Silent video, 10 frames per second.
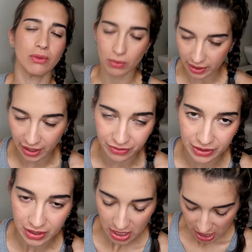
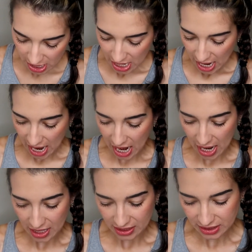whatever.
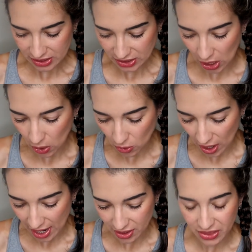So
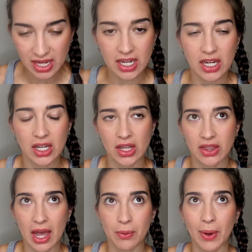I think
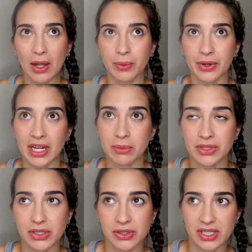that while we're able
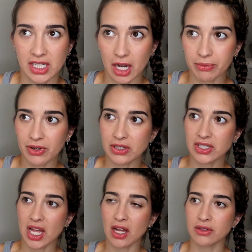to stick up for
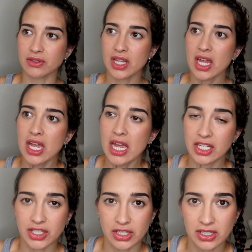ourselves
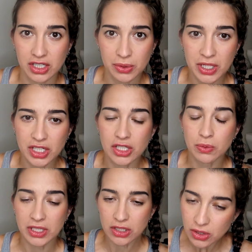in certain situations,
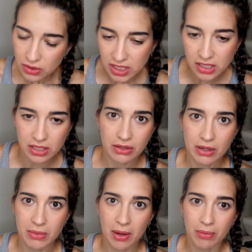we do need to
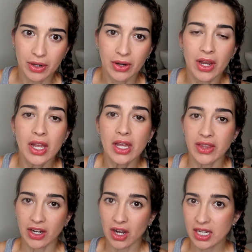remember
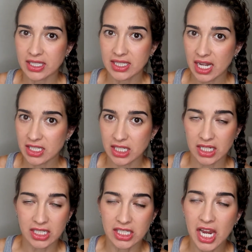that God says
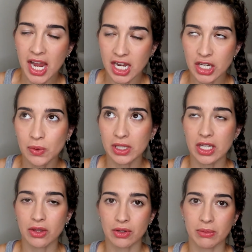
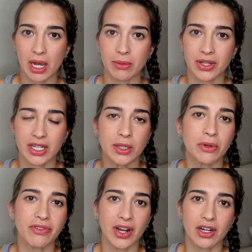continually through the Bible that He
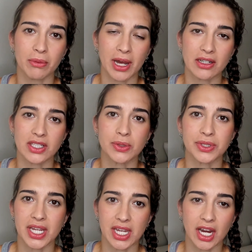will fight our battles. He will
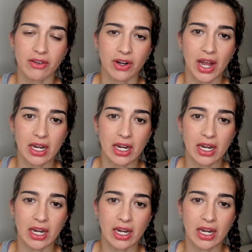take care of our